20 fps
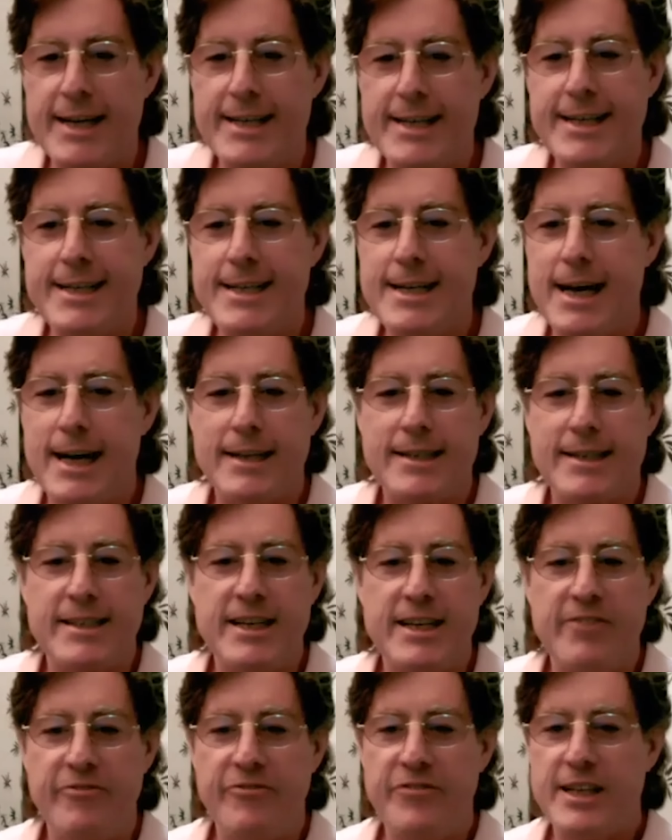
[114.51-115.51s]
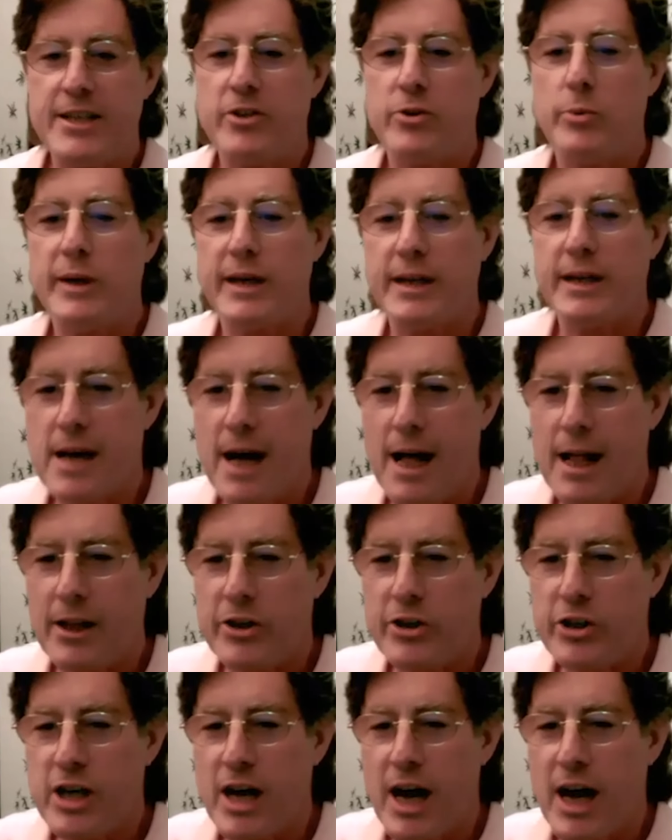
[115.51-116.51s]
did not see fit to
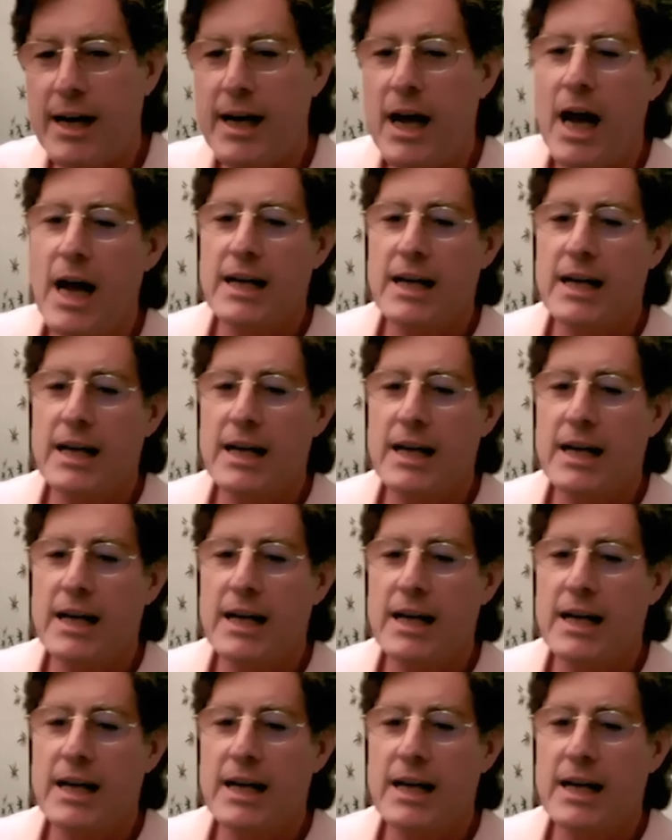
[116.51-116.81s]
acknowledge God,